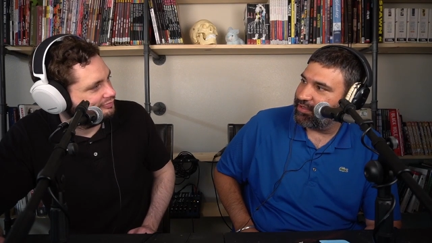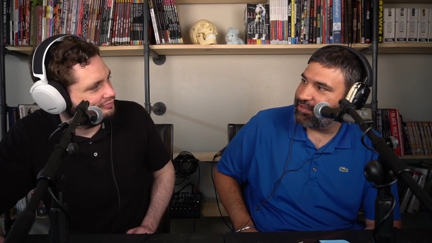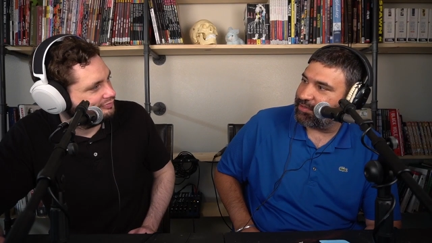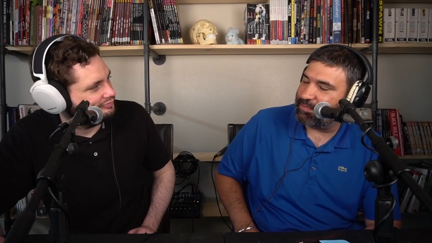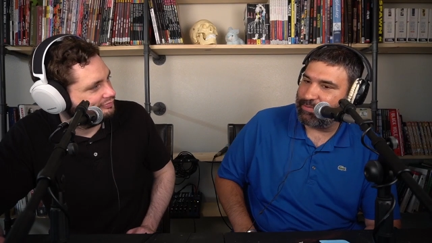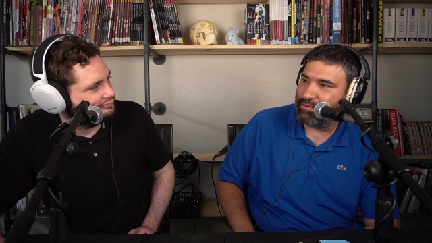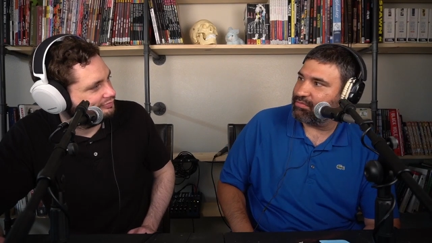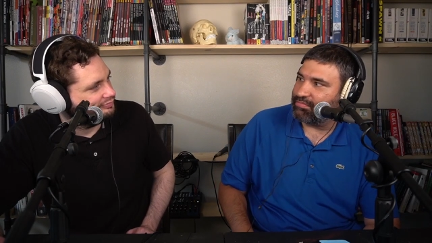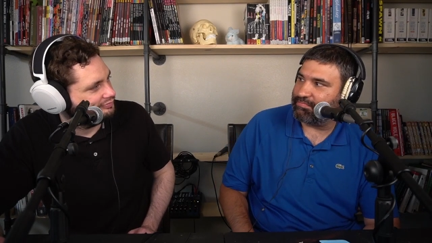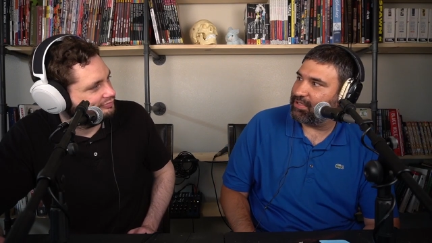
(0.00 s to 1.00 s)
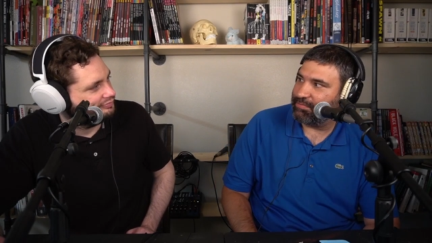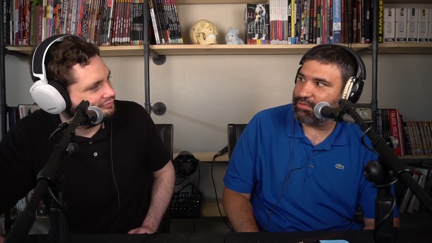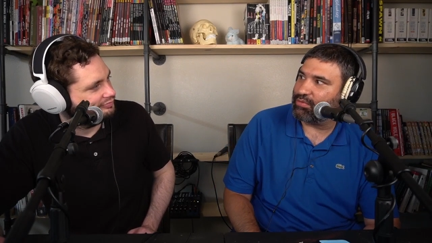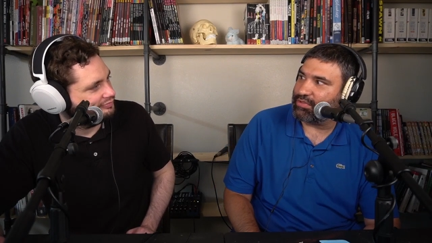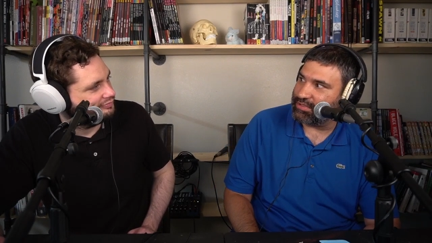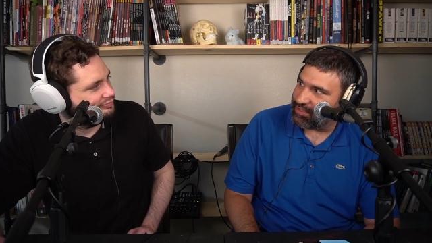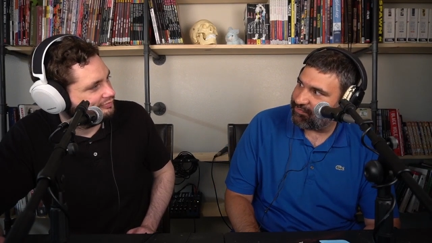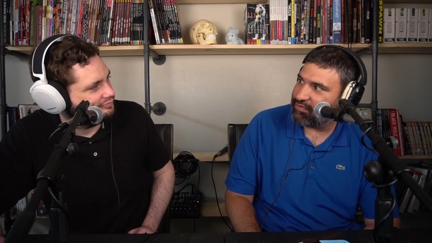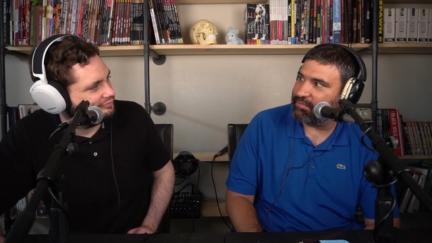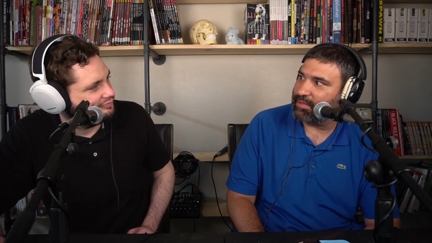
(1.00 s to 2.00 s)
Speaker 1: Like people, people were
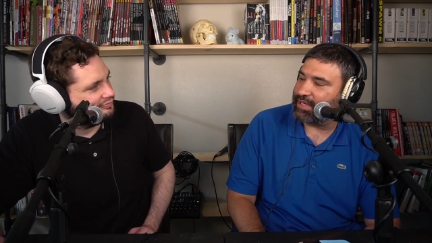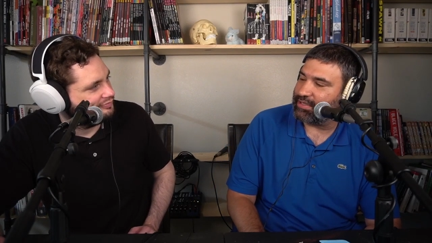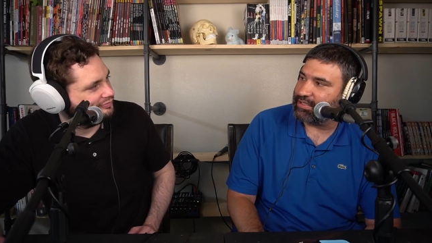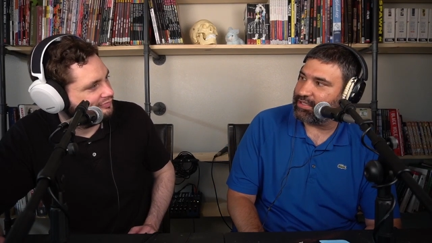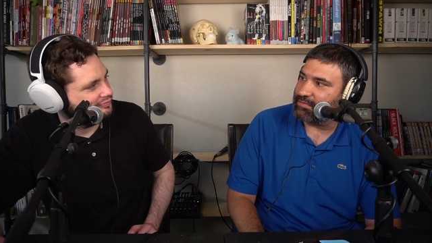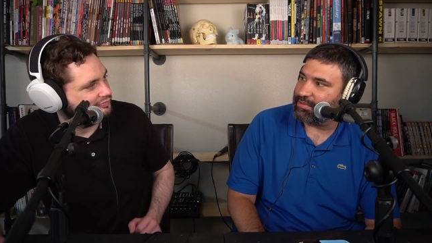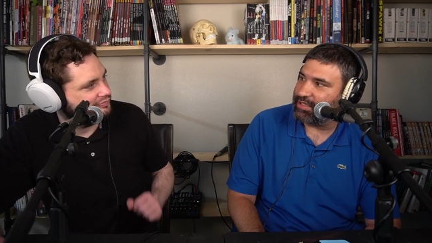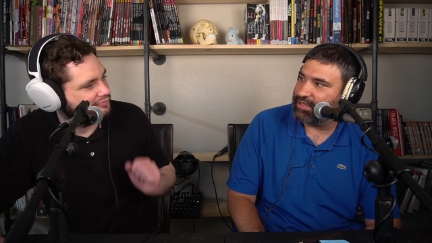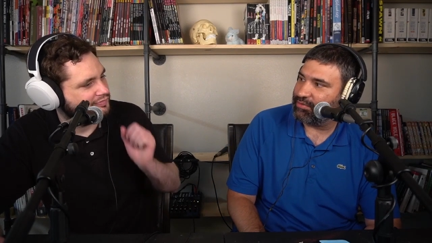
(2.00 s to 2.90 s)
different back then, man. They